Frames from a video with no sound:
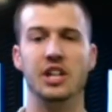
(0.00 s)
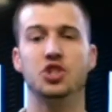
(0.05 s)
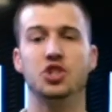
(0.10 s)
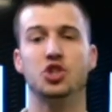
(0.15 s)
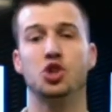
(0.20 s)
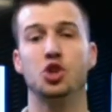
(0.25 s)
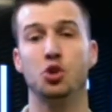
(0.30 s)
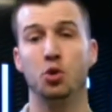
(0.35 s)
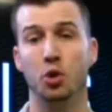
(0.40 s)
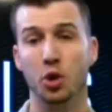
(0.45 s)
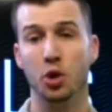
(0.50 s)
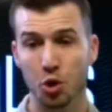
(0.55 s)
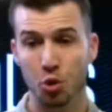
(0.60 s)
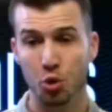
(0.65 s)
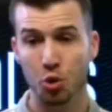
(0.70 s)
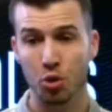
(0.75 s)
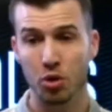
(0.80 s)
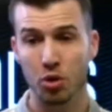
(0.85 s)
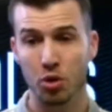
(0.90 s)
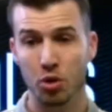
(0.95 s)
It's
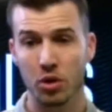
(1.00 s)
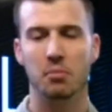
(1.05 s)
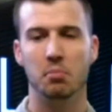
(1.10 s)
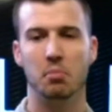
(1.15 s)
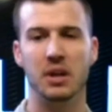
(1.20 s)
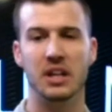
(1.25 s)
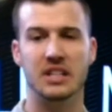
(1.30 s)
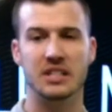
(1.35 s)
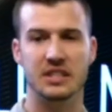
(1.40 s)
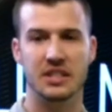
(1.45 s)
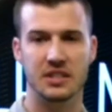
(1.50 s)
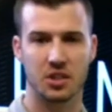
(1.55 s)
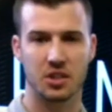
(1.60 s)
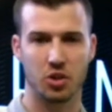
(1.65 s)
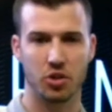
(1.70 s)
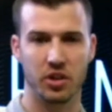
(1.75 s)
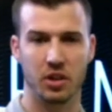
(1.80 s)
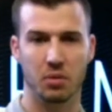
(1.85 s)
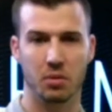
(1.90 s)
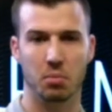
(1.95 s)
true, but it's
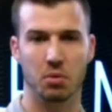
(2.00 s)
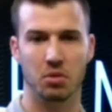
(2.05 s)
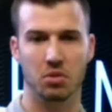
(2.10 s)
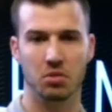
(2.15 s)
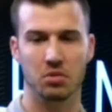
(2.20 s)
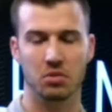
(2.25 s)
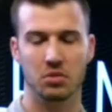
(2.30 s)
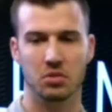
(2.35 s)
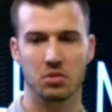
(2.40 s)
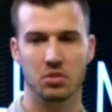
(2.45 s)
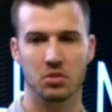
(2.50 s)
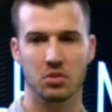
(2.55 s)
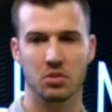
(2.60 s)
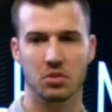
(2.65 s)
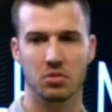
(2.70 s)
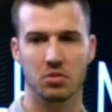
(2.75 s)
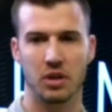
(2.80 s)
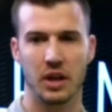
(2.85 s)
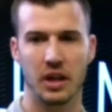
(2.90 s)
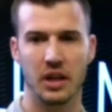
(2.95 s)
disagreeable
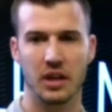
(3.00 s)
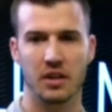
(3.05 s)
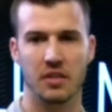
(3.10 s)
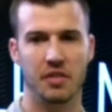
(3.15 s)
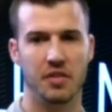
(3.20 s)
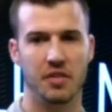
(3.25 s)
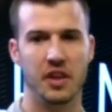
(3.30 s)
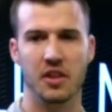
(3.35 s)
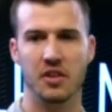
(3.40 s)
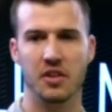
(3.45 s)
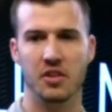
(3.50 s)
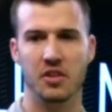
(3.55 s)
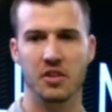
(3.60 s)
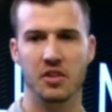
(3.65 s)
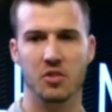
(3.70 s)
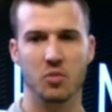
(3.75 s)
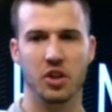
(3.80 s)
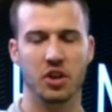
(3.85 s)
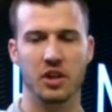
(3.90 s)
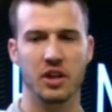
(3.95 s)
right? The,
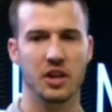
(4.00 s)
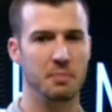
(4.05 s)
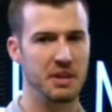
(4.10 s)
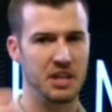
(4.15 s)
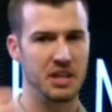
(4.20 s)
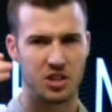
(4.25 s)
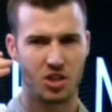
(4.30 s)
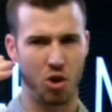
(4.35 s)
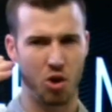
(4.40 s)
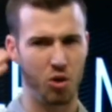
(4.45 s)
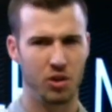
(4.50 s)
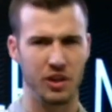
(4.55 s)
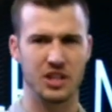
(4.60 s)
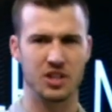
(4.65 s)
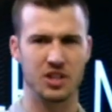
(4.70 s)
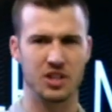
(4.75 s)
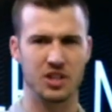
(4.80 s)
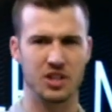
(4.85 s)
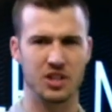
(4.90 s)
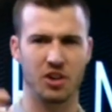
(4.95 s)
well, they're going to be
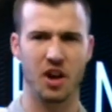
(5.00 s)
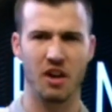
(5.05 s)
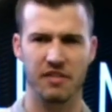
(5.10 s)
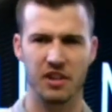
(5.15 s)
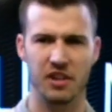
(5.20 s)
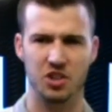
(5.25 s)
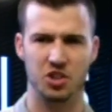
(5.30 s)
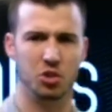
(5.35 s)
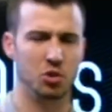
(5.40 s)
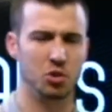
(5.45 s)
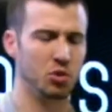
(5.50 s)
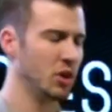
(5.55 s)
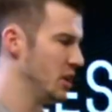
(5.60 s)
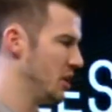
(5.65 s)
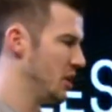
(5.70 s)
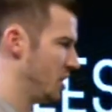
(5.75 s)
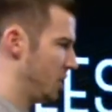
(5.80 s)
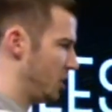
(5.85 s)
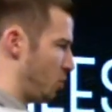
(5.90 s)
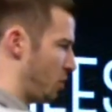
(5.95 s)
totally turned off at you
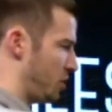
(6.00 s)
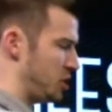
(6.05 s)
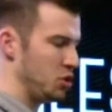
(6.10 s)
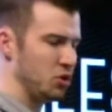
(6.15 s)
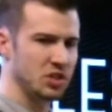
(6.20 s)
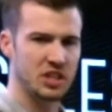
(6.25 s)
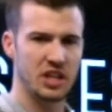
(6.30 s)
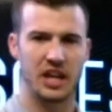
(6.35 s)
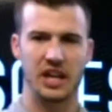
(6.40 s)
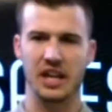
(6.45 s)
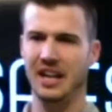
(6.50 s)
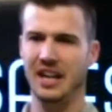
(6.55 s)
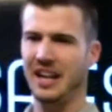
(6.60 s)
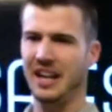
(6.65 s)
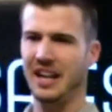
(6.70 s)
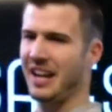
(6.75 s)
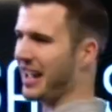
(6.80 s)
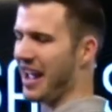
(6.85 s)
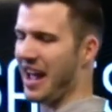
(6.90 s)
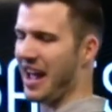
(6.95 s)
when you
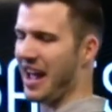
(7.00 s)
say,